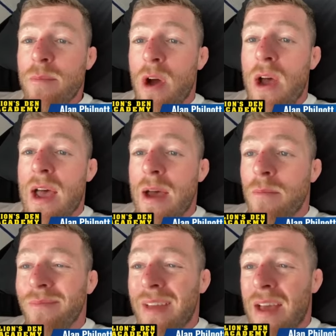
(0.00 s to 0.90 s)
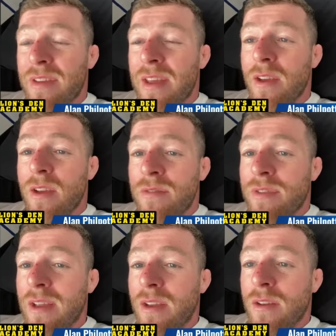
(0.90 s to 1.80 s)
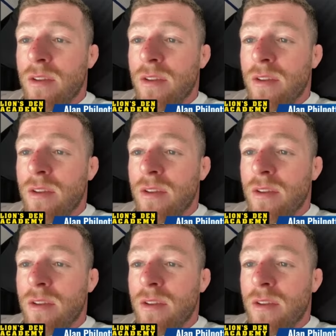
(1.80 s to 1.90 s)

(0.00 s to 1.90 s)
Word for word: But um, I think I think